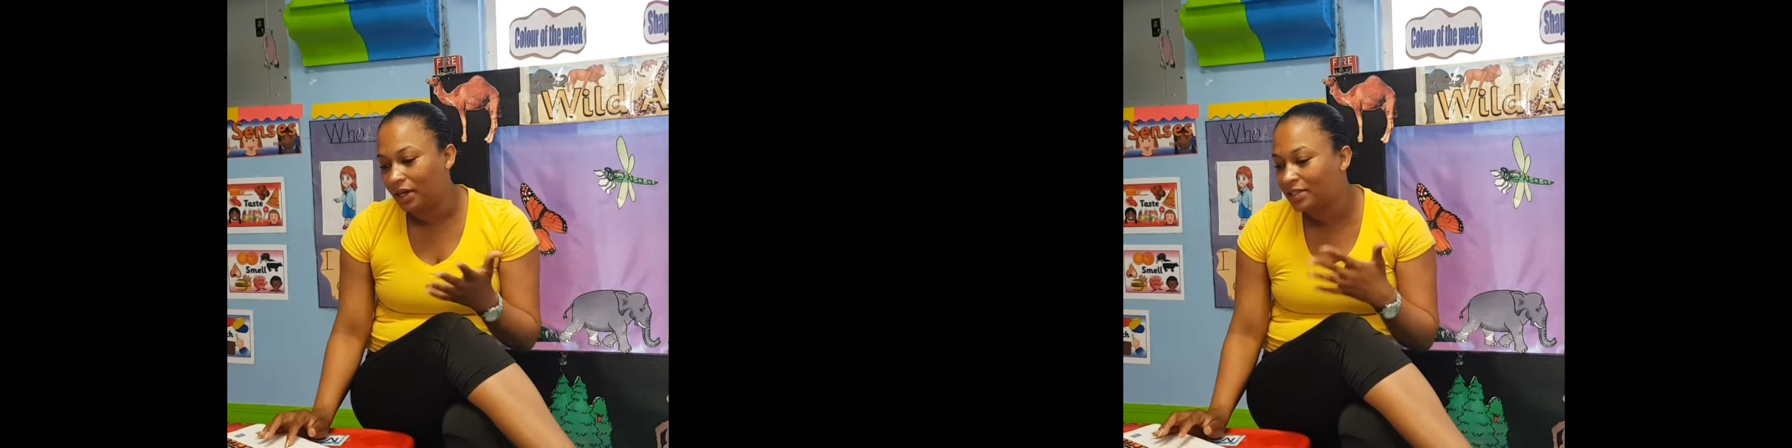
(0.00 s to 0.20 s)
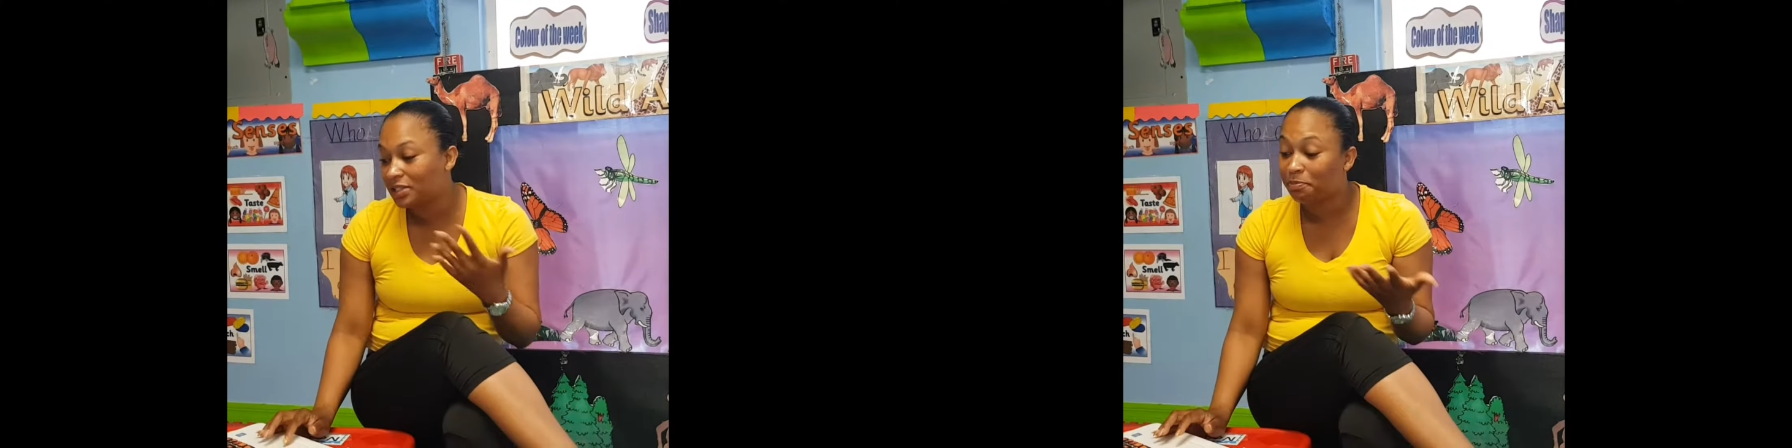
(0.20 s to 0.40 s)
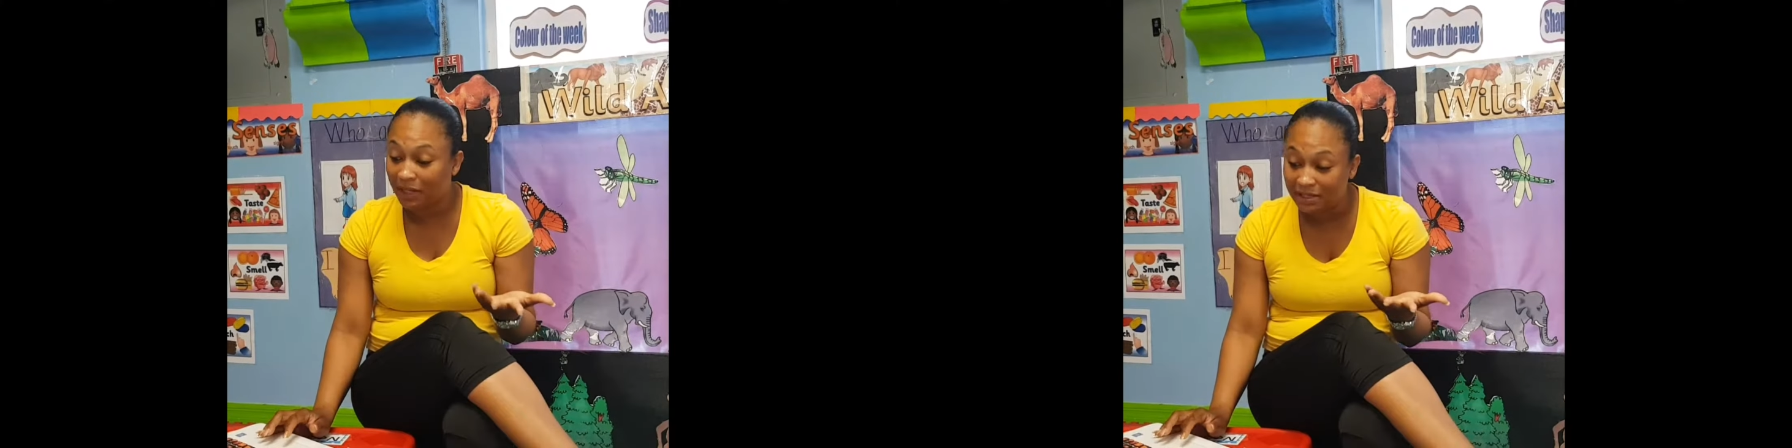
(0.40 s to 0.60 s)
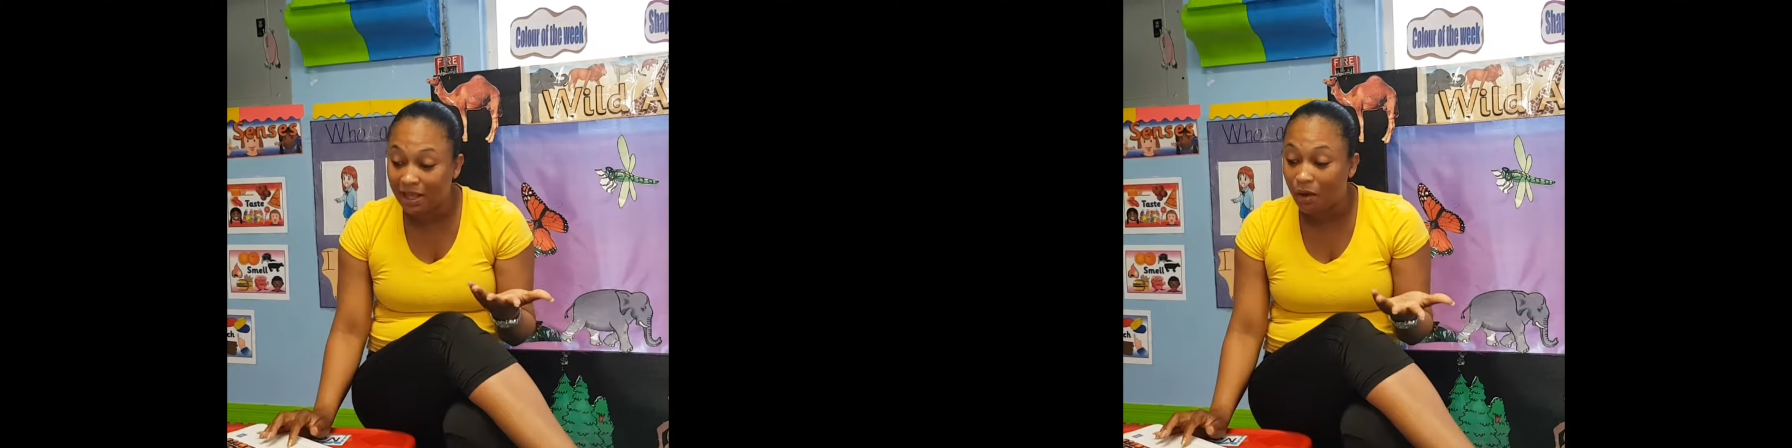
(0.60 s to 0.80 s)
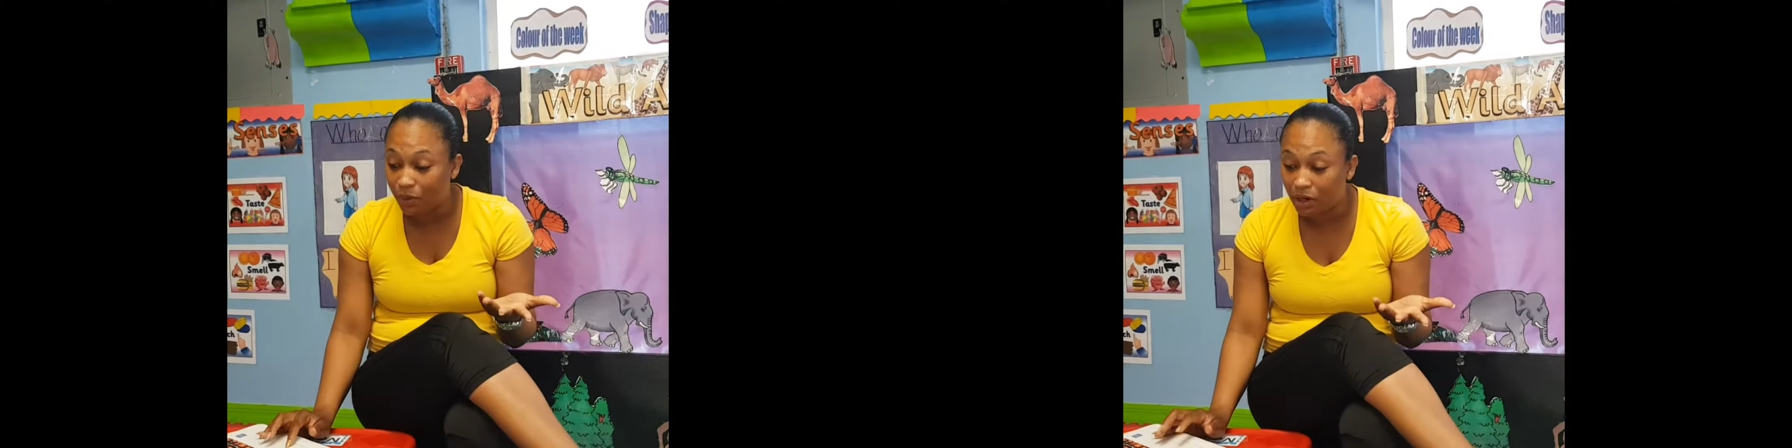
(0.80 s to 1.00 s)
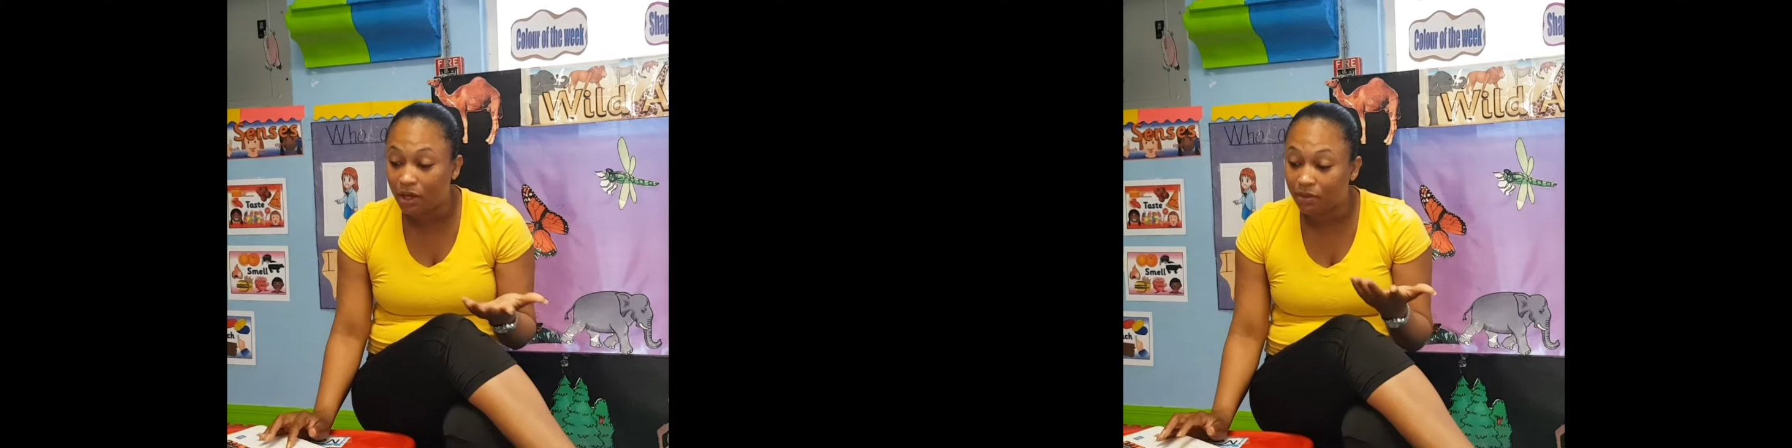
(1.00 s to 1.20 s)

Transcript: it is placed that way